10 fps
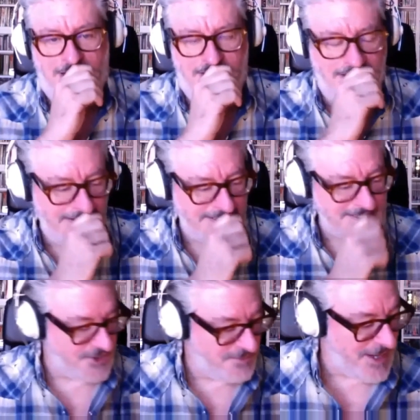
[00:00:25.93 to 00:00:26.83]

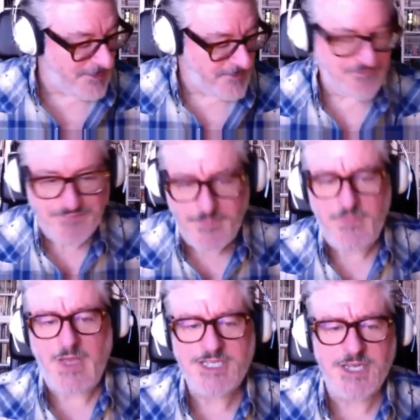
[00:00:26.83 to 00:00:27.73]
Excuse me.
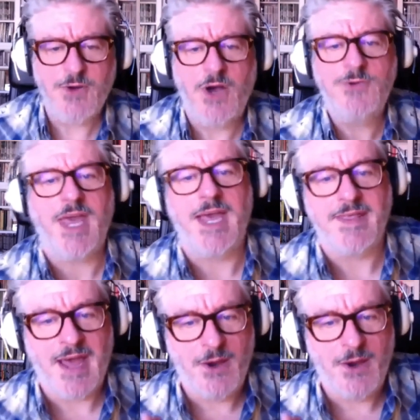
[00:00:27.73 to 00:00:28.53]
So, okay,